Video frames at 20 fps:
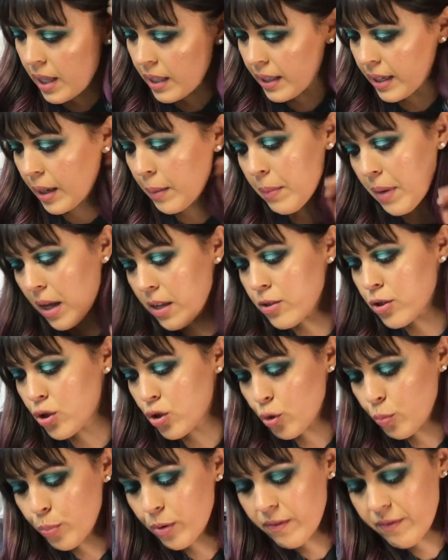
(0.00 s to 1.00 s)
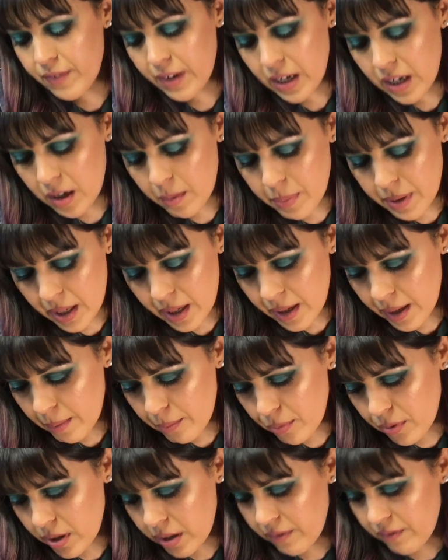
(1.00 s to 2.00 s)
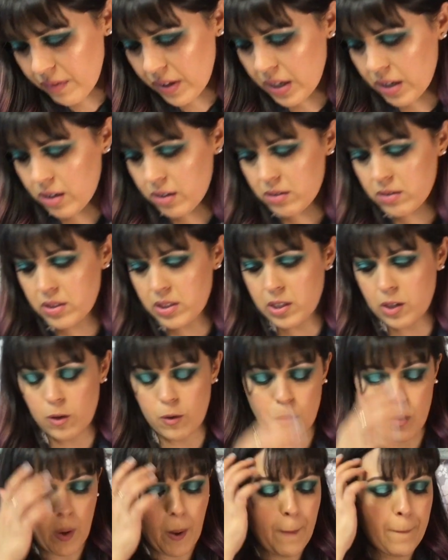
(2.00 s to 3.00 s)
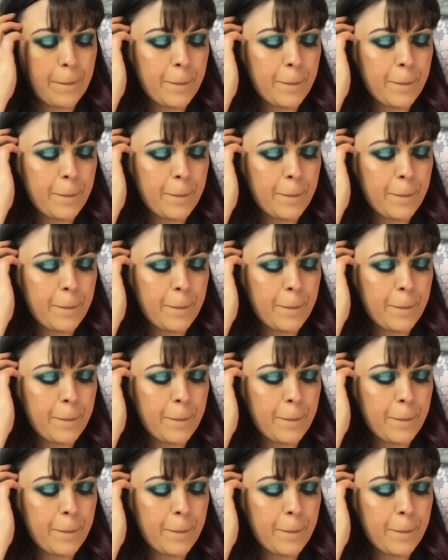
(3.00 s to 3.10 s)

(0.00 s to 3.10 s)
I'm not super fair, but I am pretty fair, so.